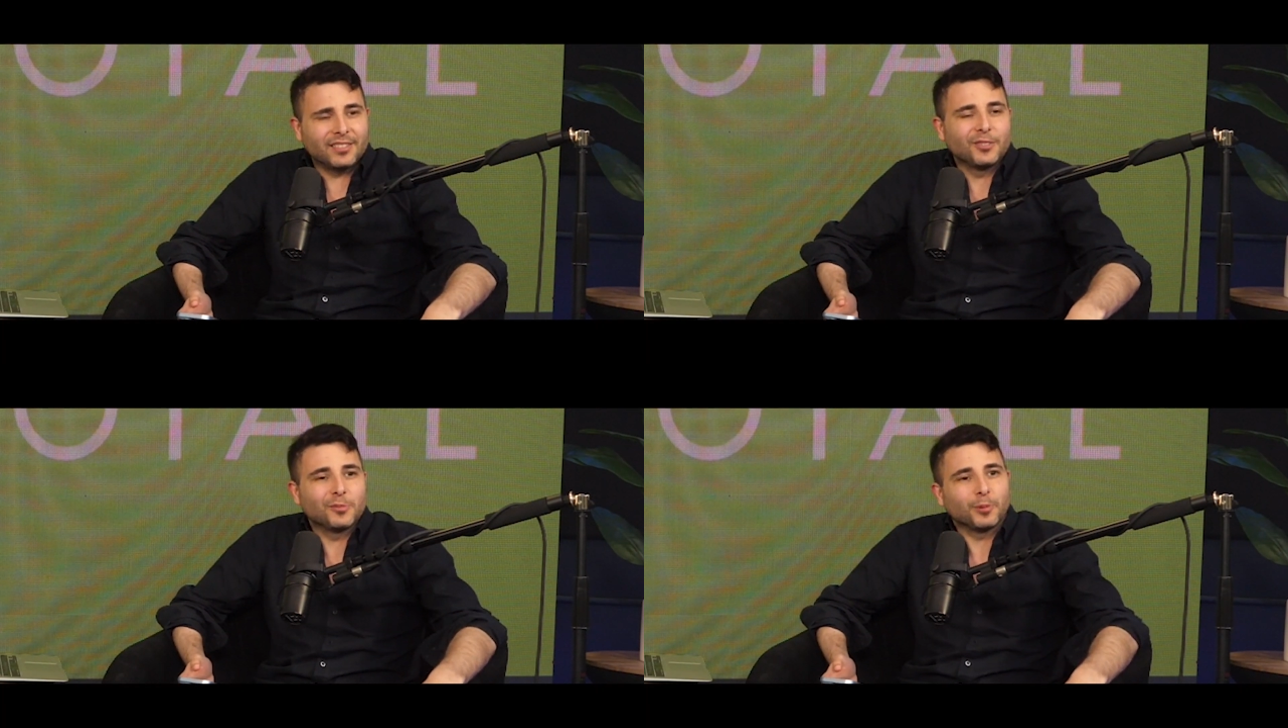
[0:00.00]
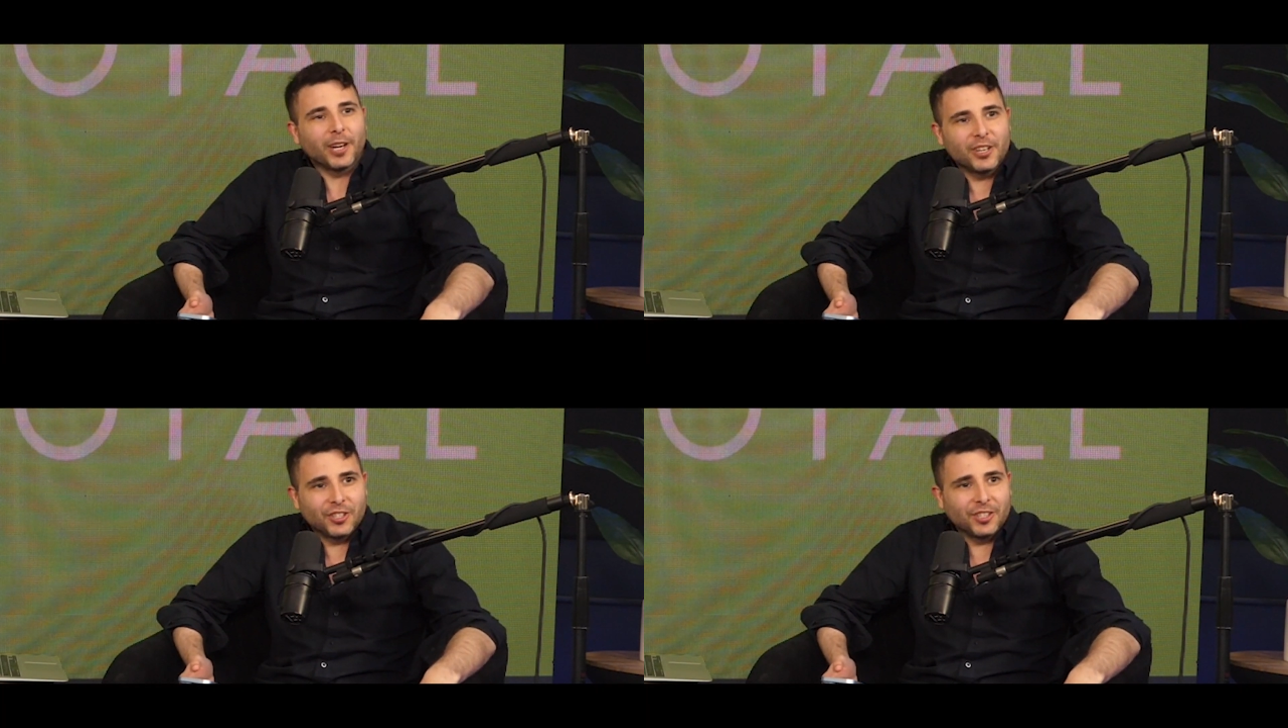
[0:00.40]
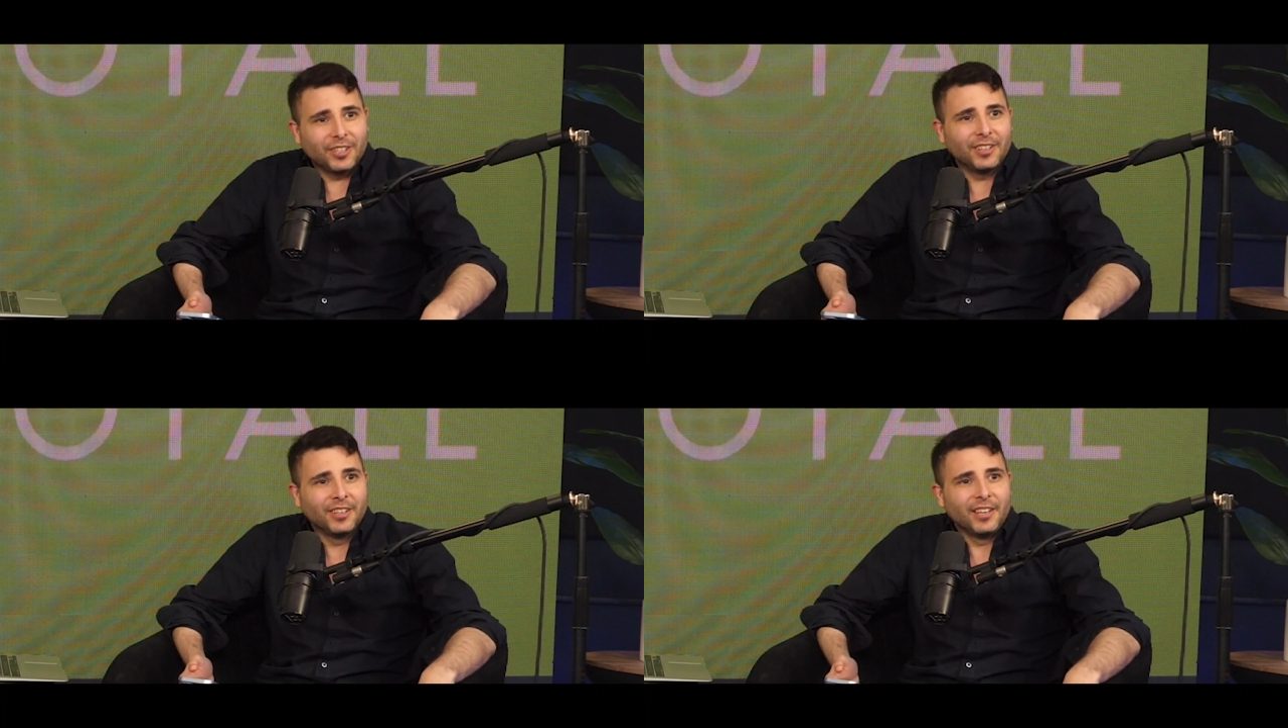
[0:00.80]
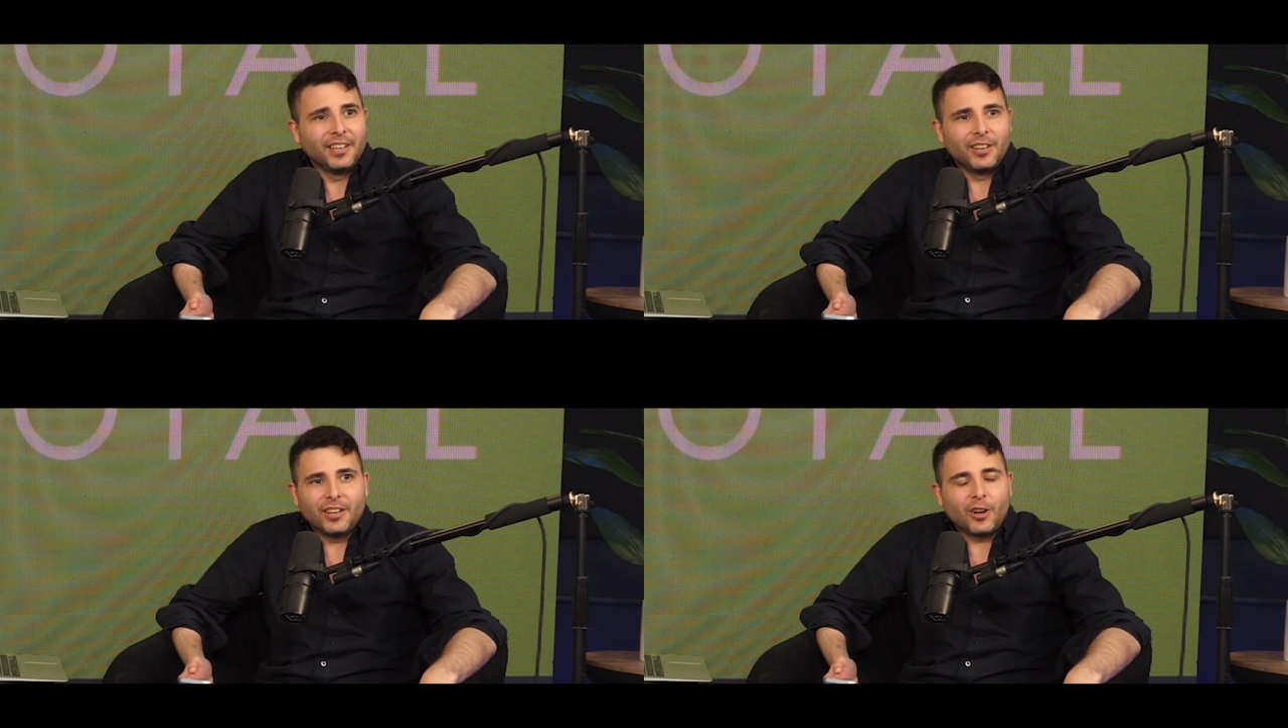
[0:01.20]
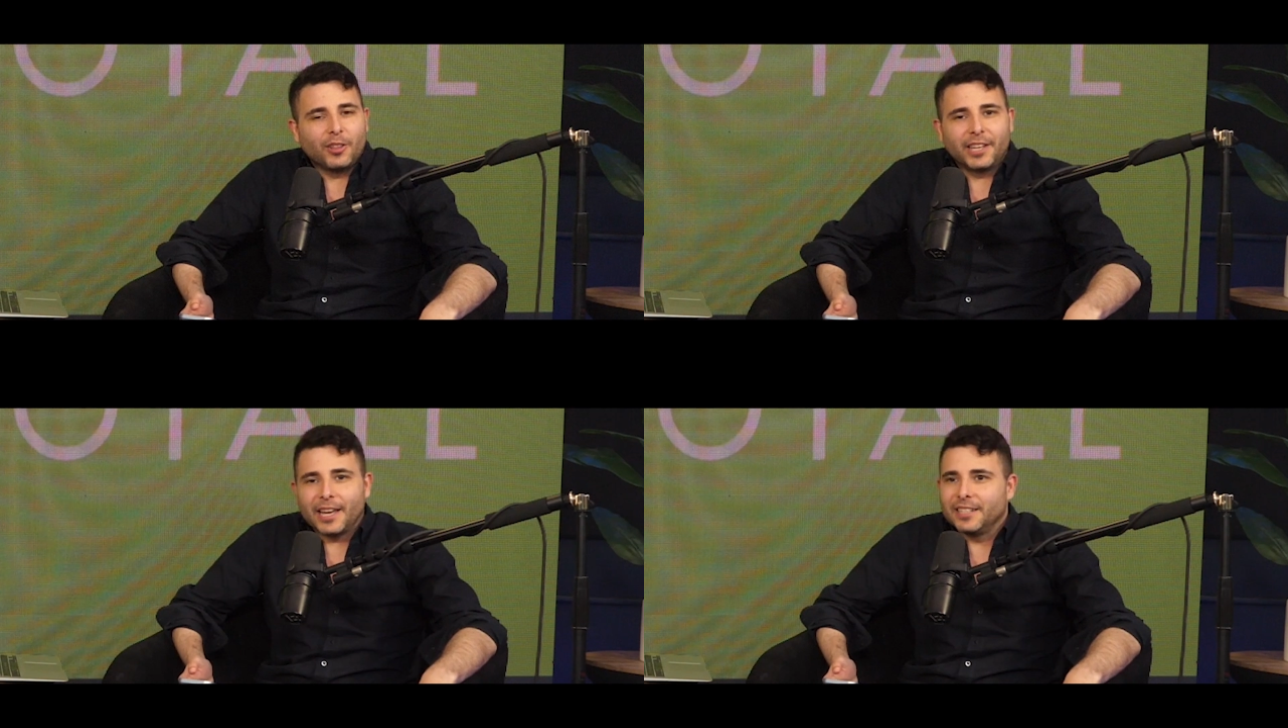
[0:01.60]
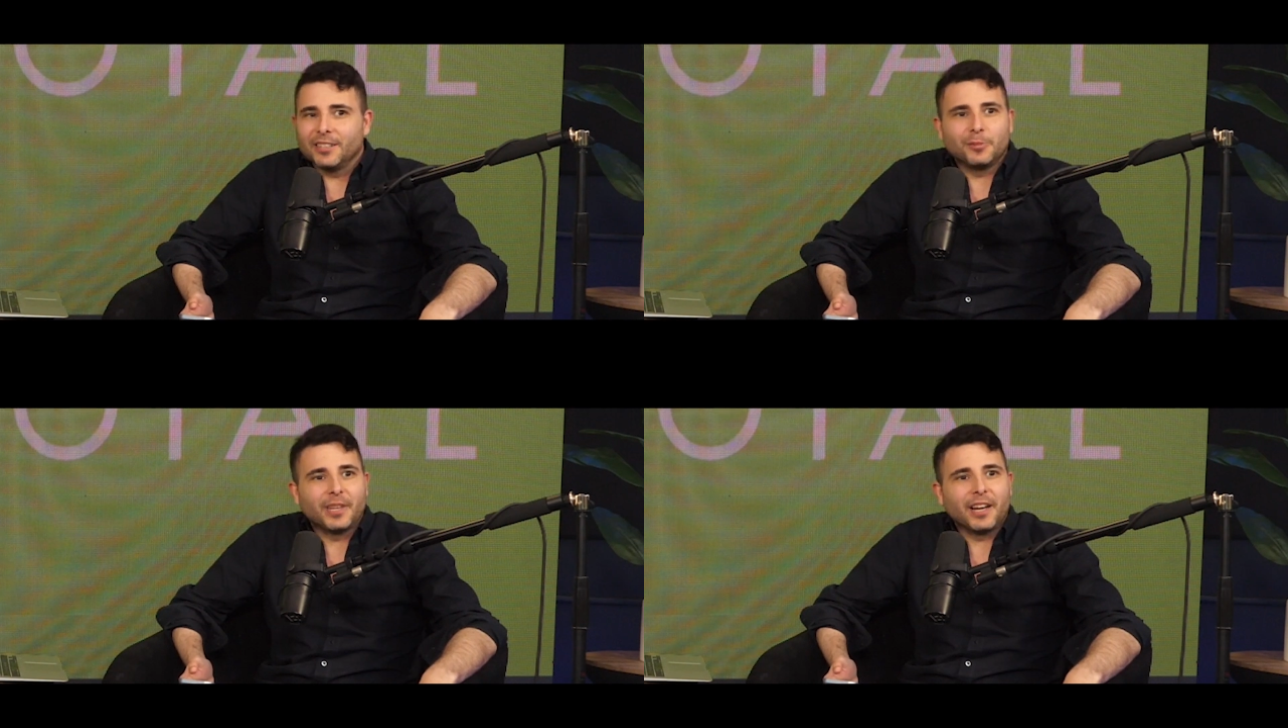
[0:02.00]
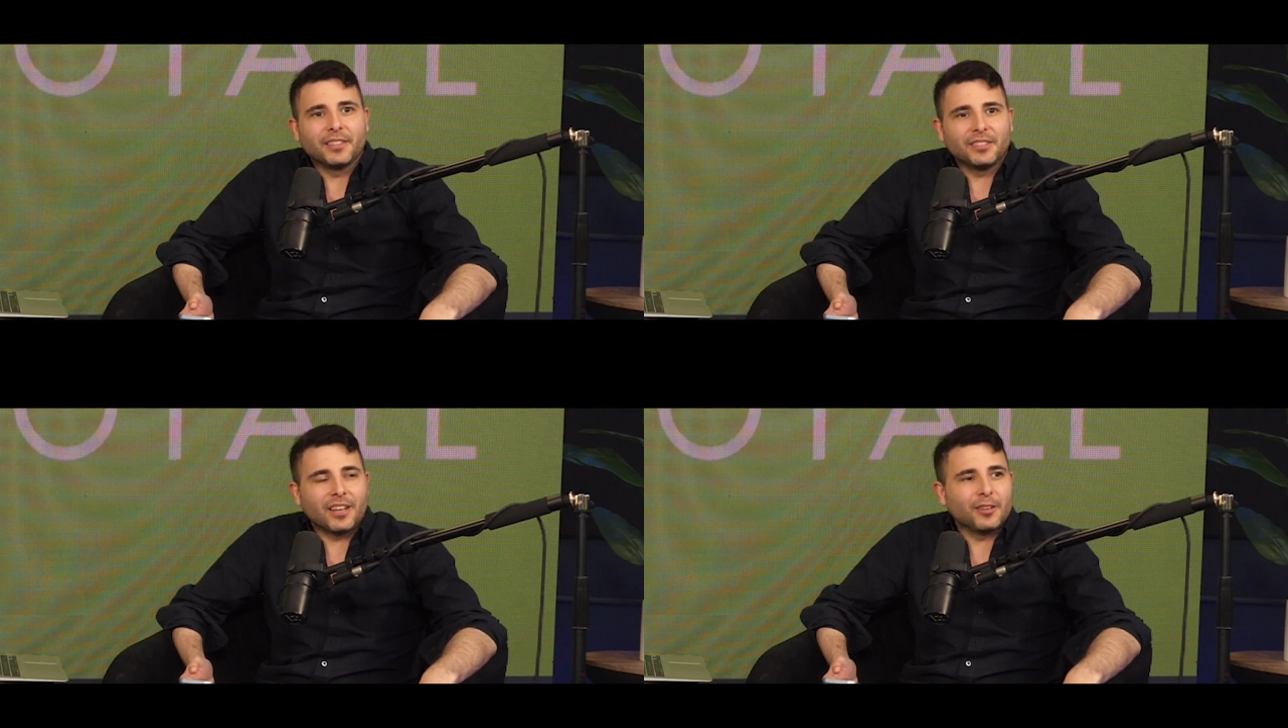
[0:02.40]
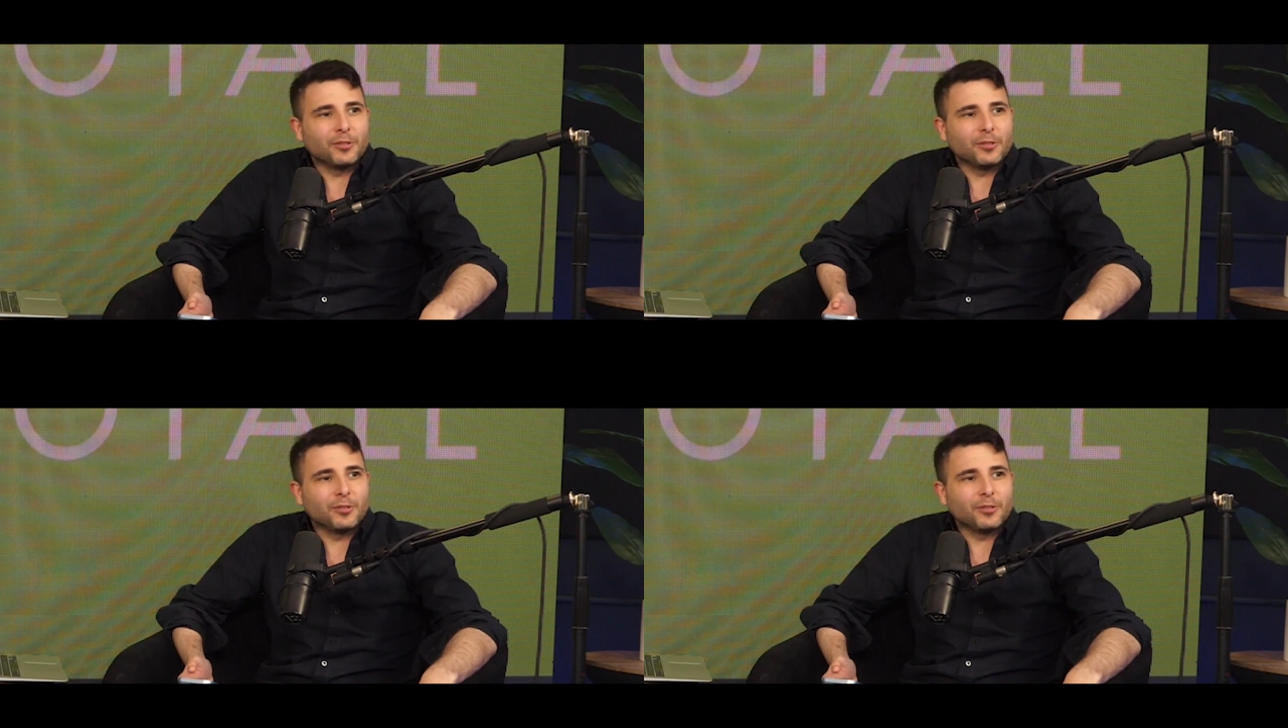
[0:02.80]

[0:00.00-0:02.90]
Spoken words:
inspiration, all the ideas behind this title